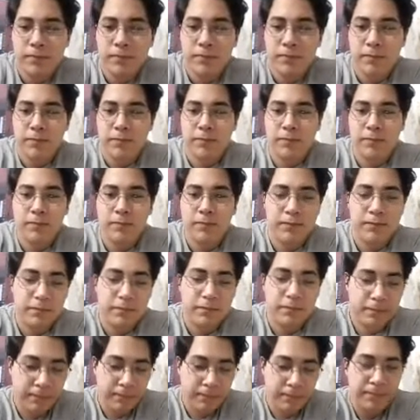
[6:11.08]

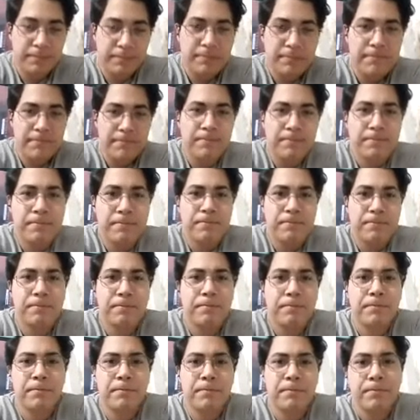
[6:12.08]

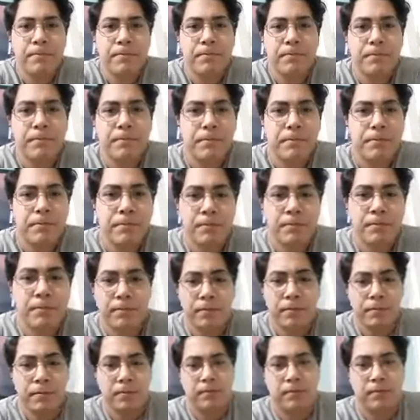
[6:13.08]

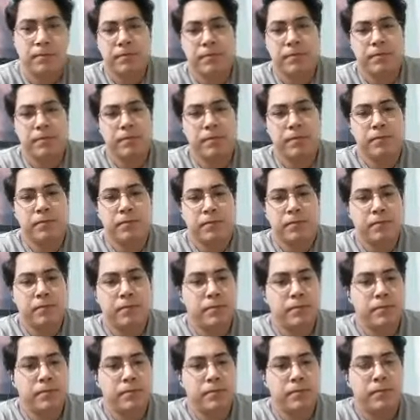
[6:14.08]

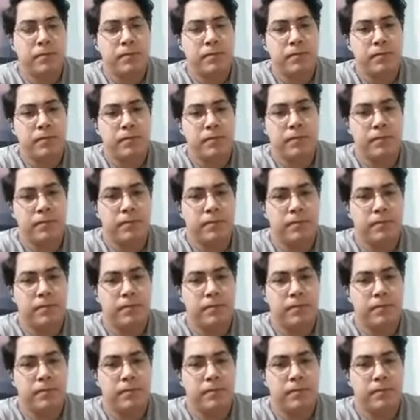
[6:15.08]
No words are spoken by the person on screen.